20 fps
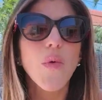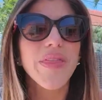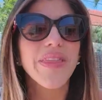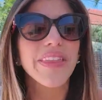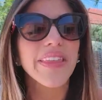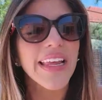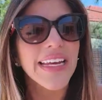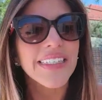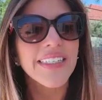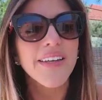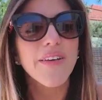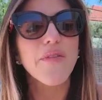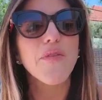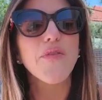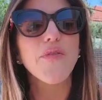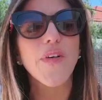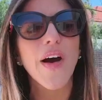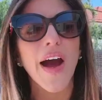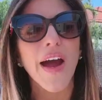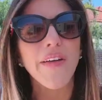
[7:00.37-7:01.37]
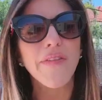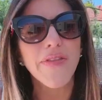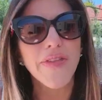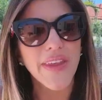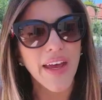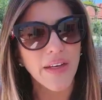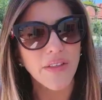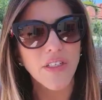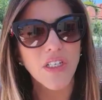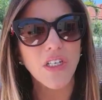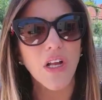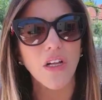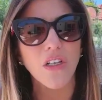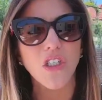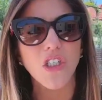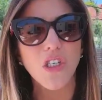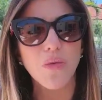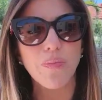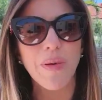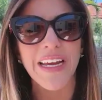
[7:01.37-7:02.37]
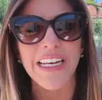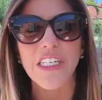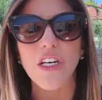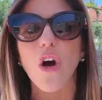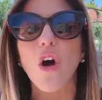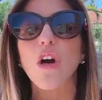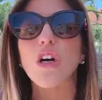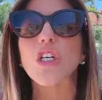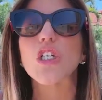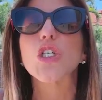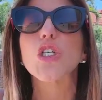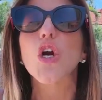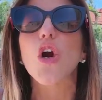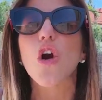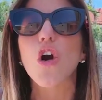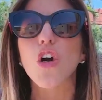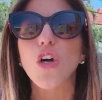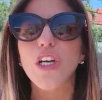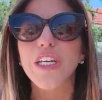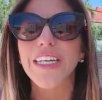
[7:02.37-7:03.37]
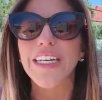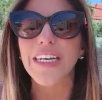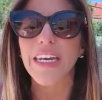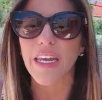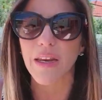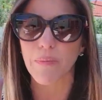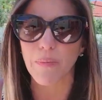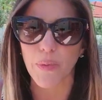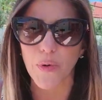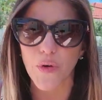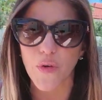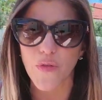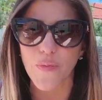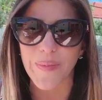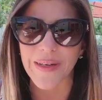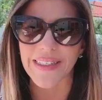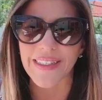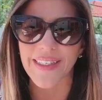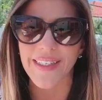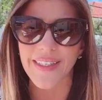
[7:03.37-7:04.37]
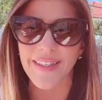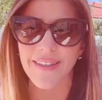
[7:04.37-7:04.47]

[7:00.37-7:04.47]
with less than $5,000 spent on targeted improvements.